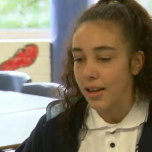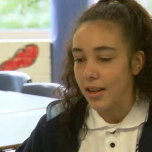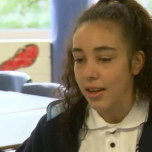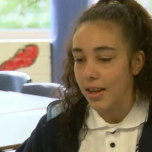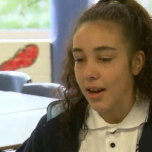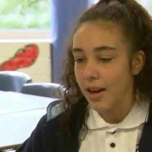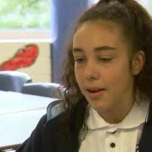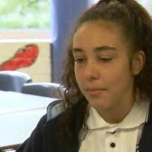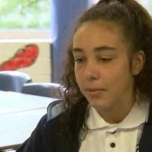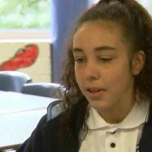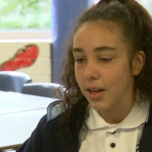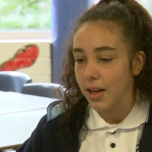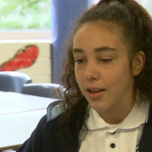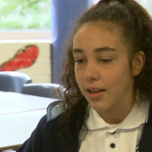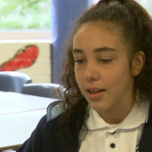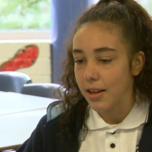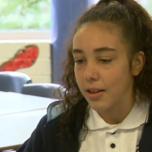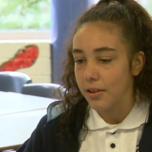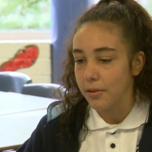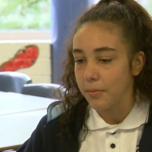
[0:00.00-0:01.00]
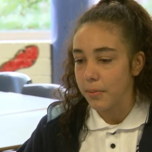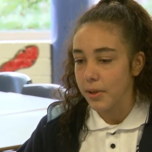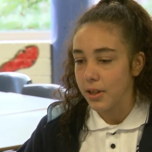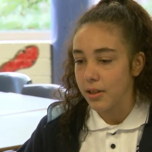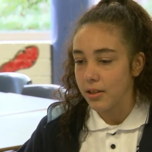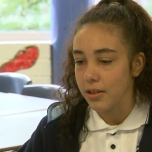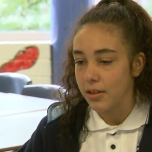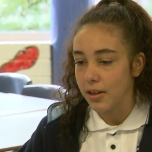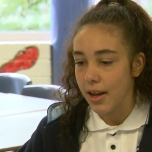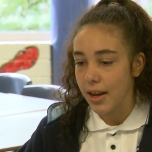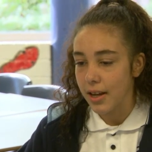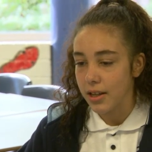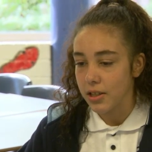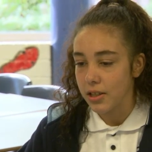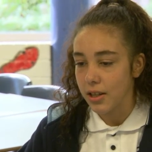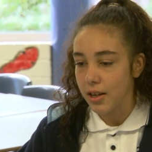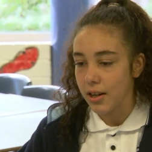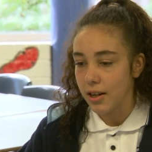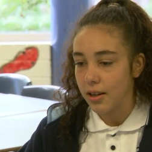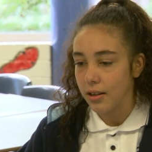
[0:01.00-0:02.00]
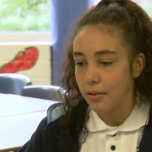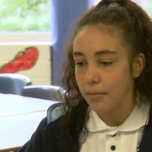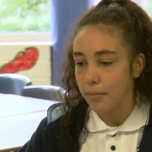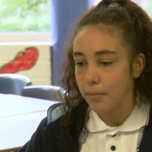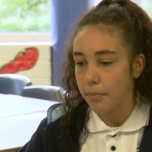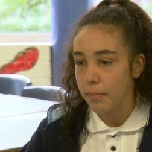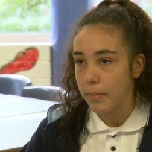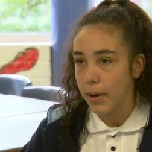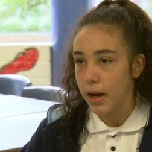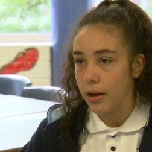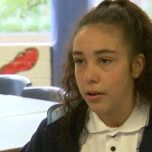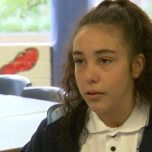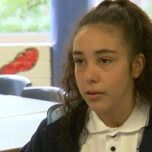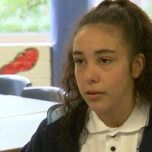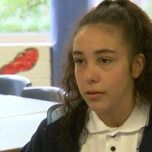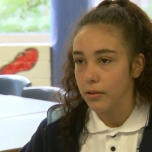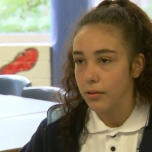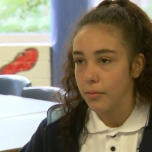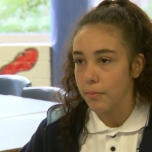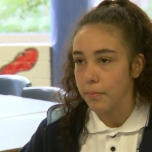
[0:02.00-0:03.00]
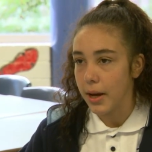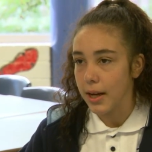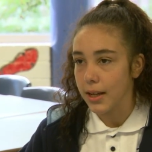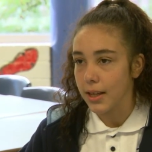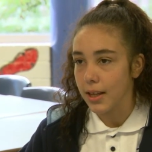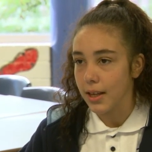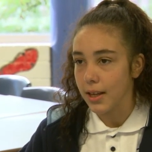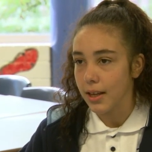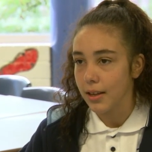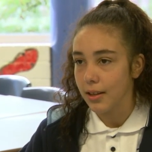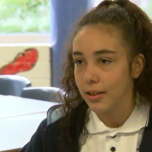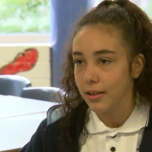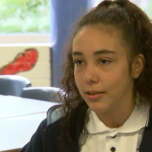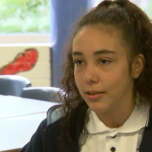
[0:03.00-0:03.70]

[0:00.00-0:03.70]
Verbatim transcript: Yam kari upin deraja bangi.